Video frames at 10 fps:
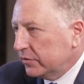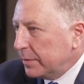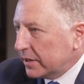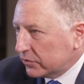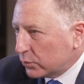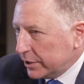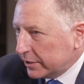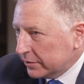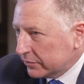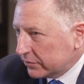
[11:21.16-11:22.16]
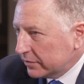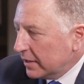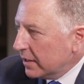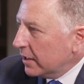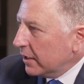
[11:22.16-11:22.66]
biggest weakness
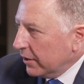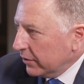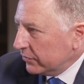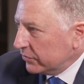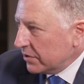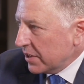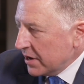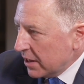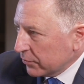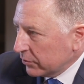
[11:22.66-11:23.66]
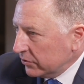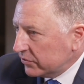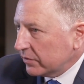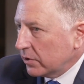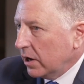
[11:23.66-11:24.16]
is the Netherlands,